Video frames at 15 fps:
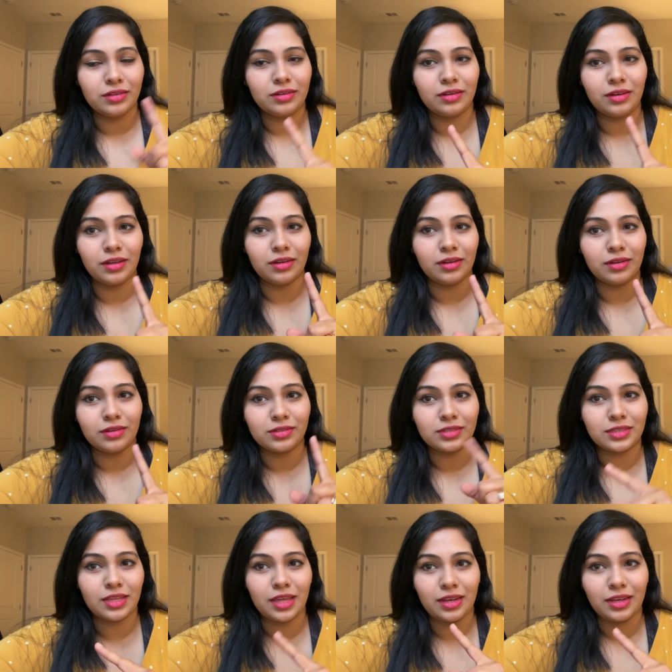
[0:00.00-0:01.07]
the
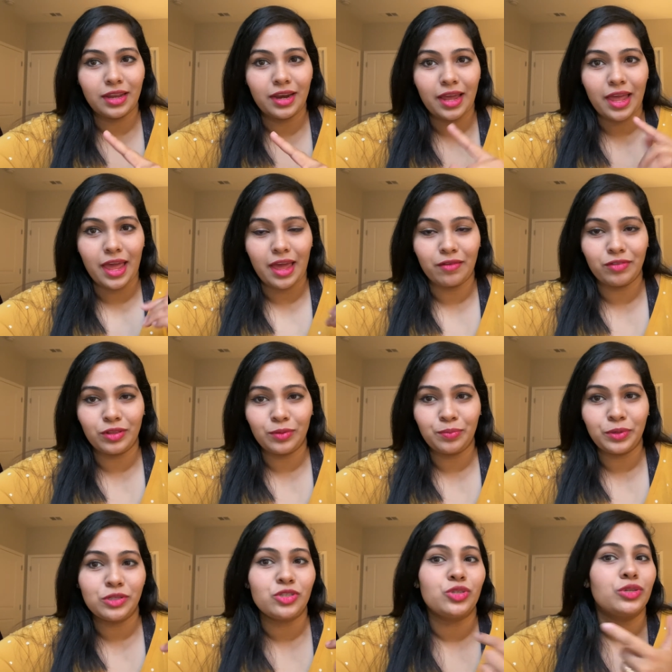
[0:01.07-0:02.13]
skin that I have in the
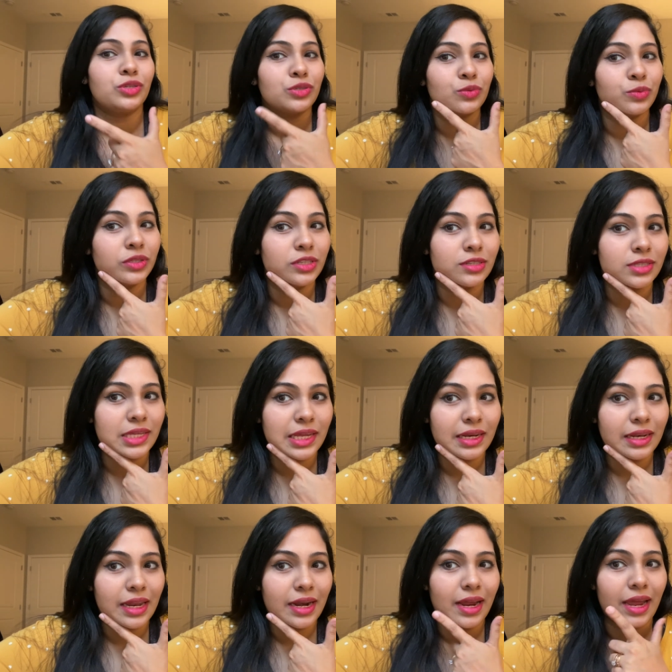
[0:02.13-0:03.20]
pictures with the
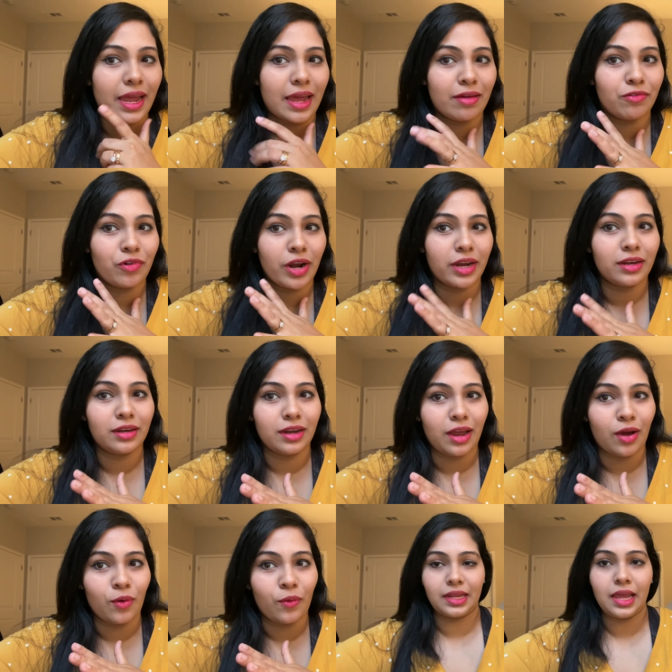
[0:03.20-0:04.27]
skin that I have right
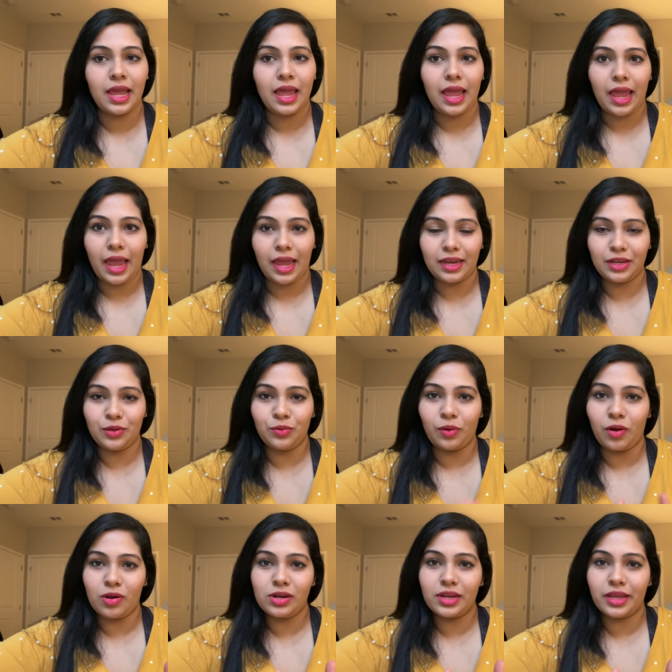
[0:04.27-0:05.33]
now, and you
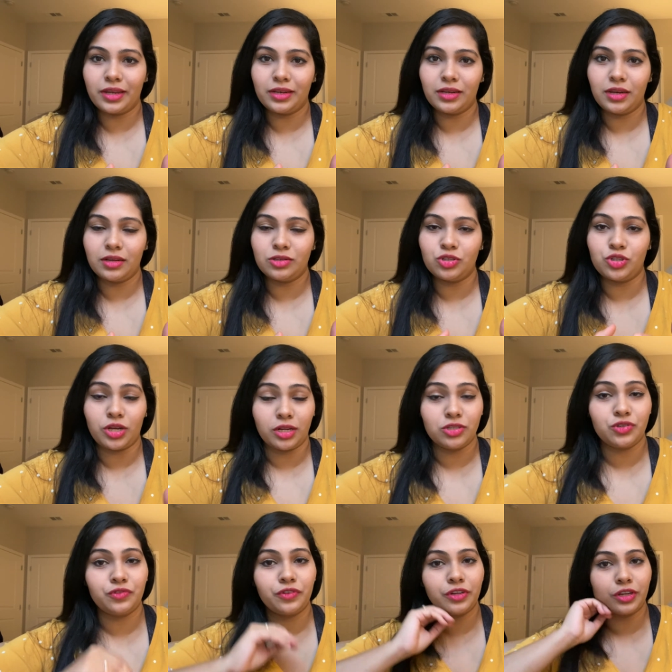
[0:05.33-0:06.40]
all can
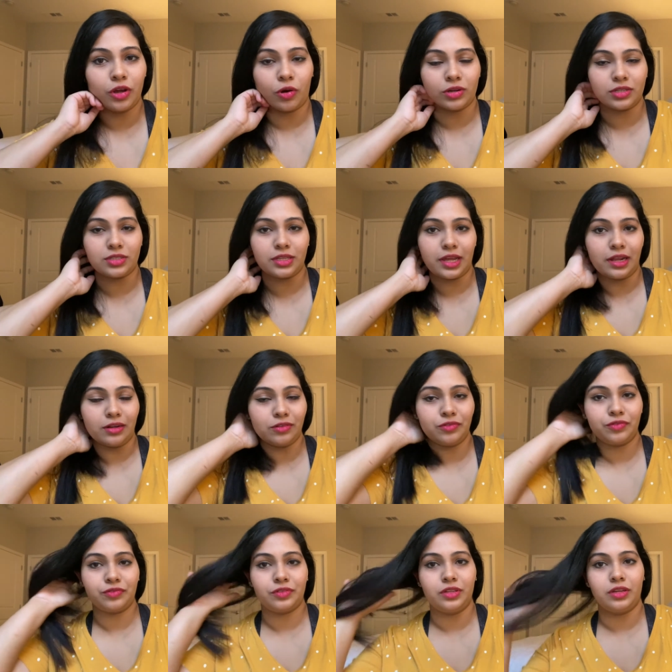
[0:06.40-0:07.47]
judge for
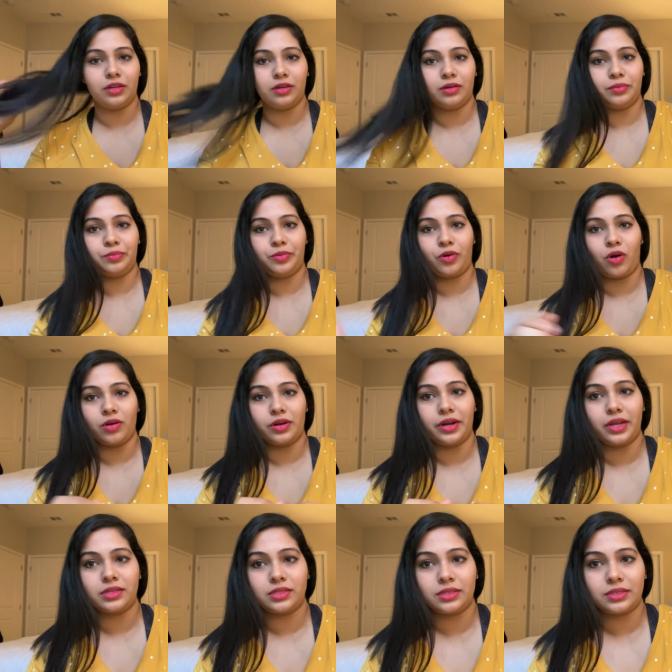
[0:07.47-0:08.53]
yourself the
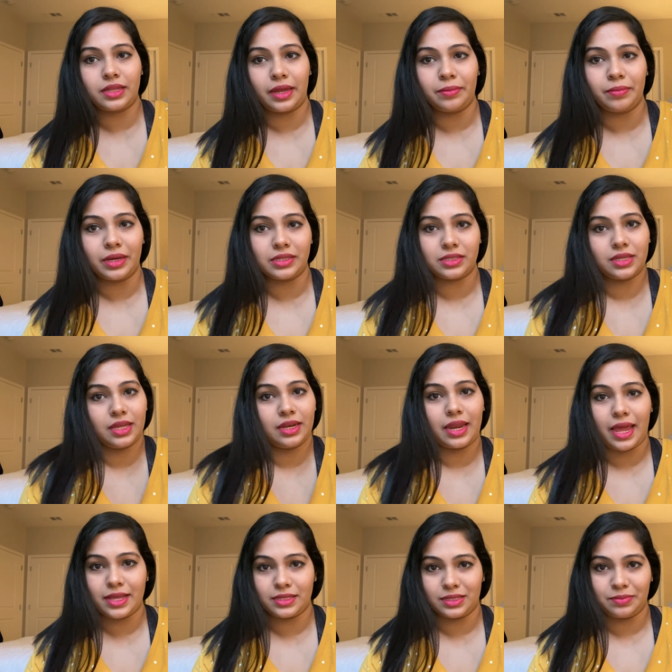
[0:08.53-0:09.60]
progress that my skin
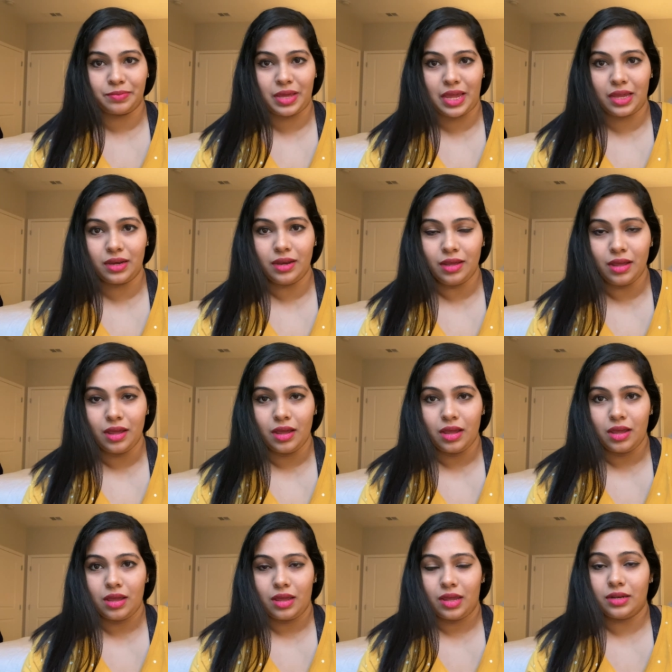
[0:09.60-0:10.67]
has made
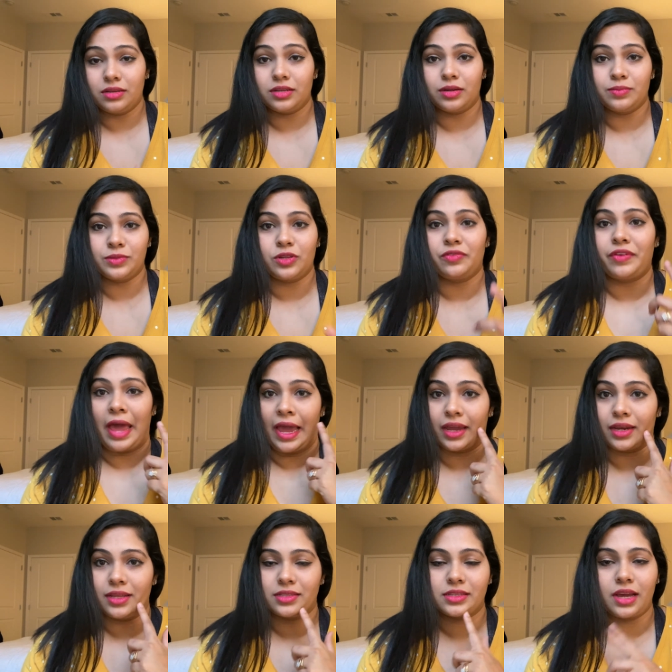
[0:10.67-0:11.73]
in terms of
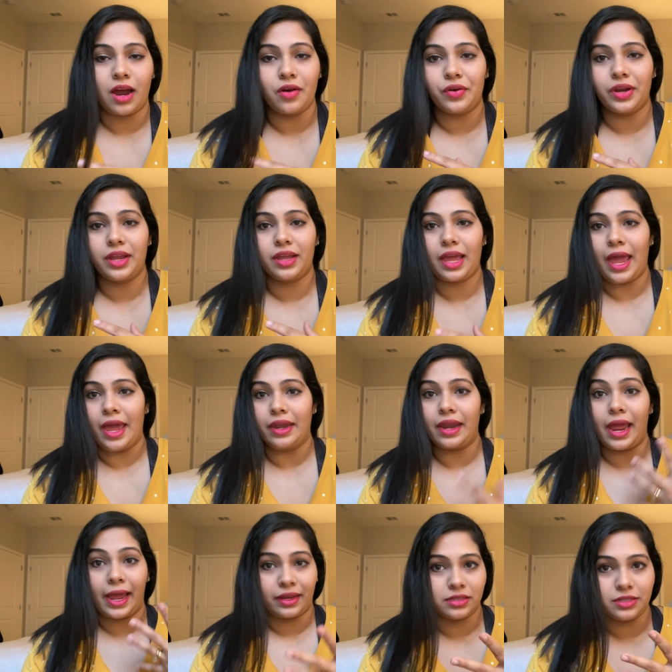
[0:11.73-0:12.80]
acne scarring
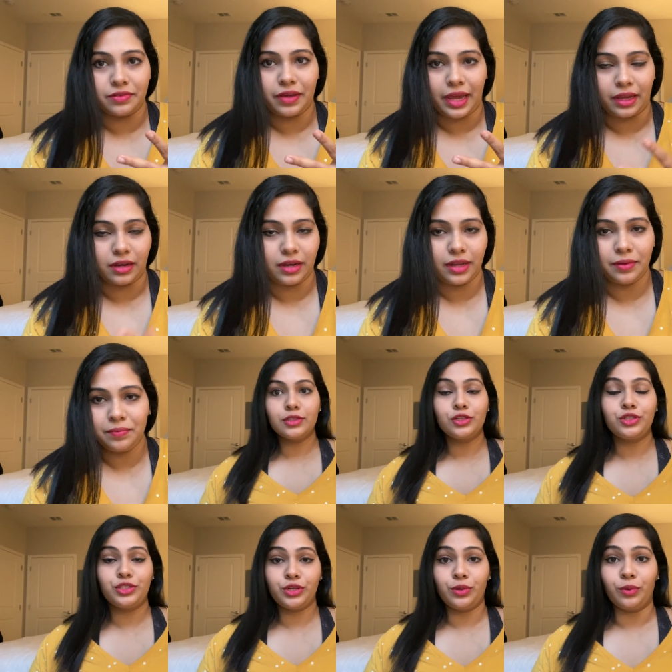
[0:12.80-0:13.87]
and active acne.
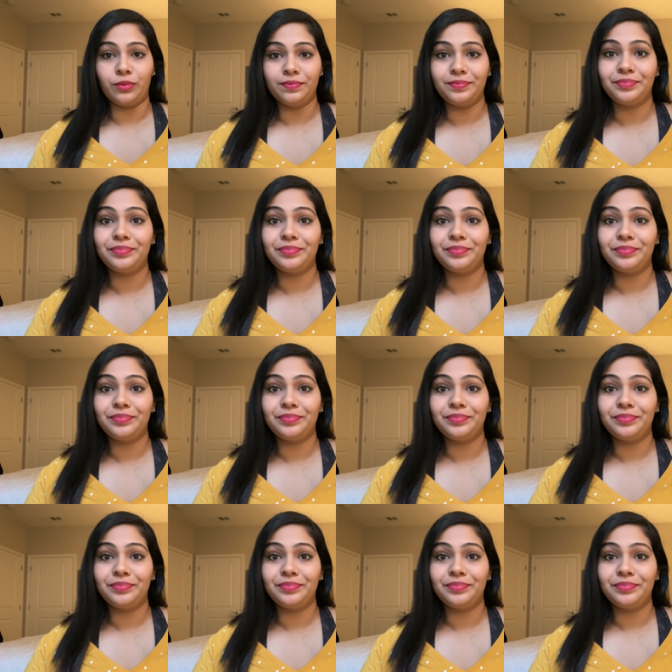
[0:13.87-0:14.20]
So